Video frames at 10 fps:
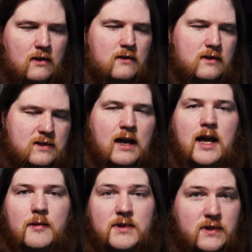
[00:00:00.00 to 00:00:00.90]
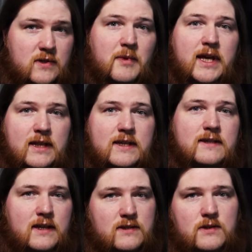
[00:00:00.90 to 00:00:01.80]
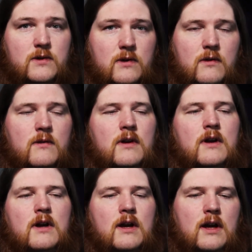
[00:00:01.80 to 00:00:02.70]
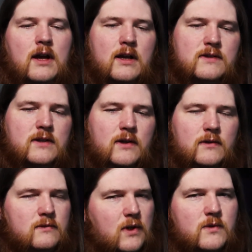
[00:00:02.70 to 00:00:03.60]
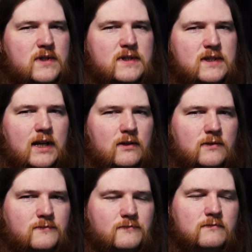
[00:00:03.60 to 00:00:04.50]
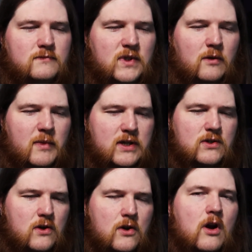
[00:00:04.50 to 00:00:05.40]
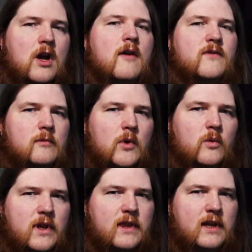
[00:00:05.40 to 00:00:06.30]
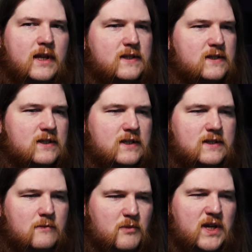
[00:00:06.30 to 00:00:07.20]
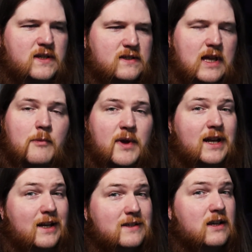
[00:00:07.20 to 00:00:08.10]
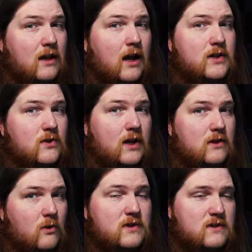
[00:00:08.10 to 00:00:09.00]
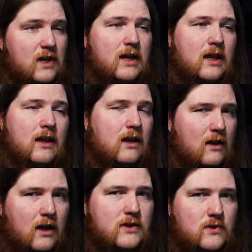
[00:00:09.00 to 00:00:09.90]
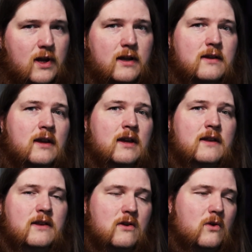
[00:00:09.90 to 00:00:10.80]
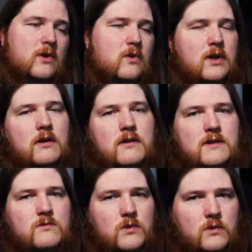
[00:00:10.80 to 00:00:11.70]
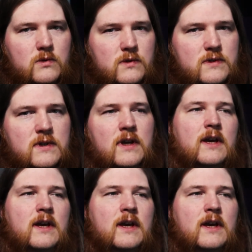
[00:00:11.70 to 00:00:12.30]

the time to explain these things to you. So don't just settle. Make sure you're comfortable with it. It's a big step, and it is a contract. You are signing a contract that you're going to adhere to these rules,